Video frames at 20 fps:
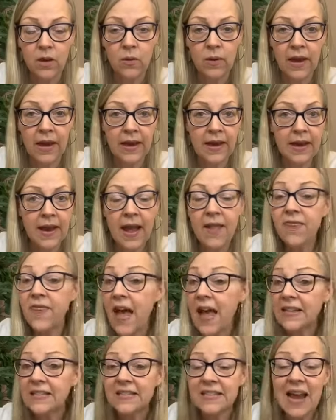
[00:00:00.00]
okay? And
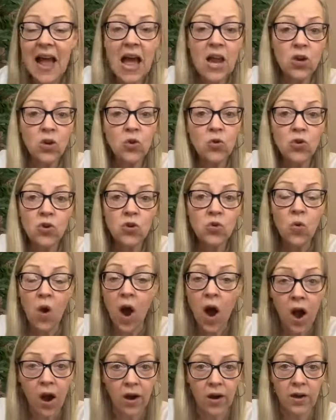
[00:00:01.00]
that's not who you
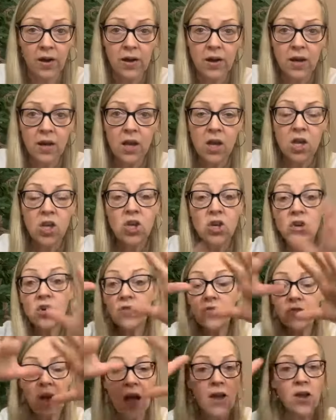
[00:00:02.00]
are.
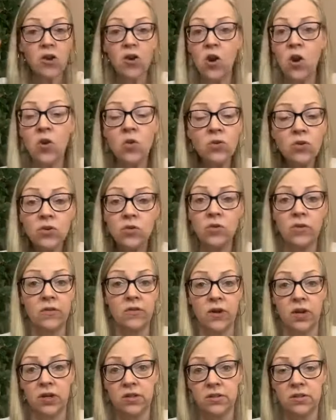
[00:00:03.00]
You've got your own
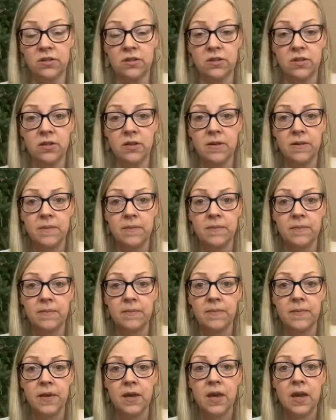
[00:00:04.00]
universe.
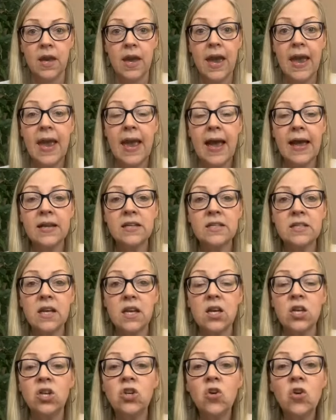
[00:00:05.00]
And
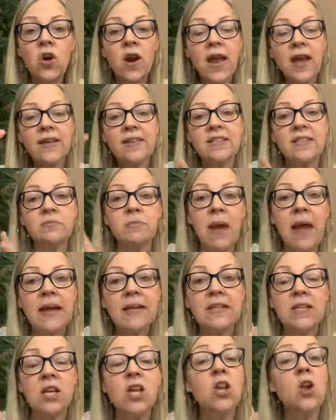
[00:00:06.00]
you're
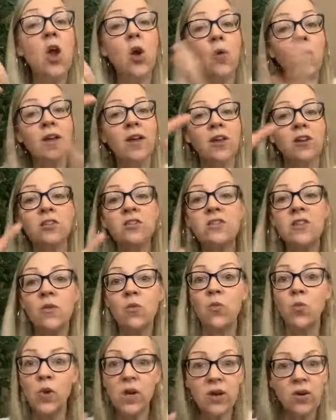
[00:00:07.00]
expecting, uh, here's the
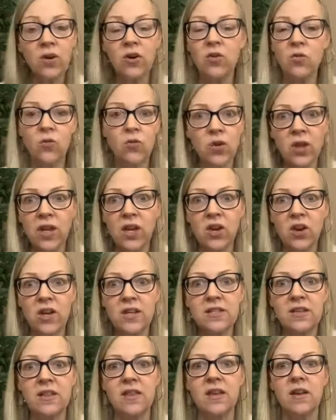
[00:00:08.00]
weird, really
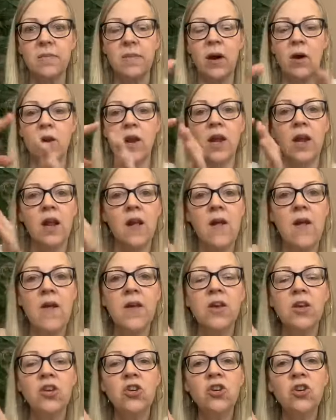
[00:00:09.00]
crazy thing about it.
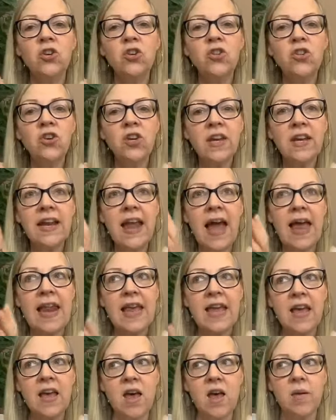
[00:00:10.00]
You're looking at
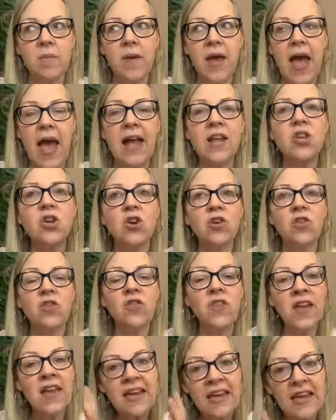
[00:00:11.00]
him and you're
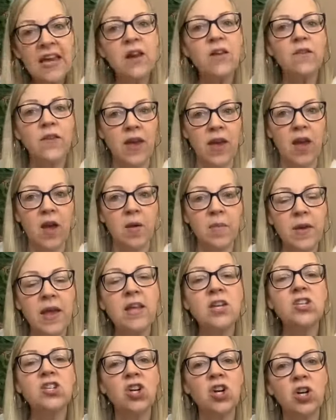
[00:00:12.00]
thinking of him
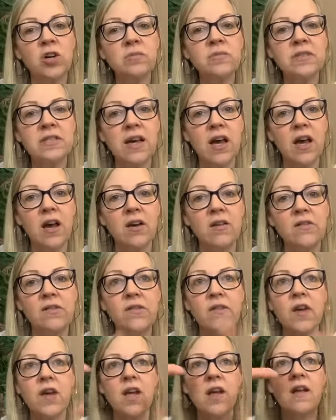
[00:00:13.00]
in terms
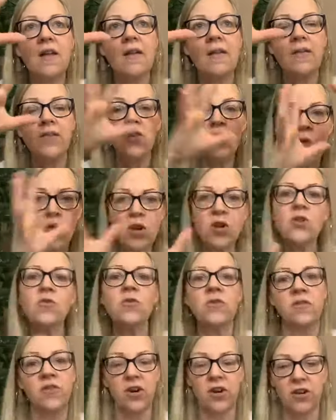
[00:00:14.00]
of your
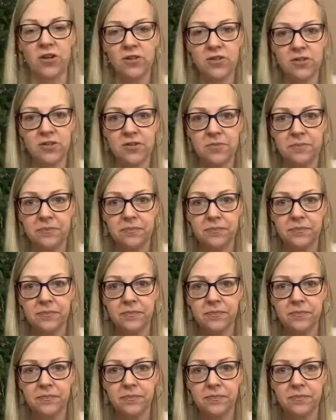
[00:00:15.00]
universe,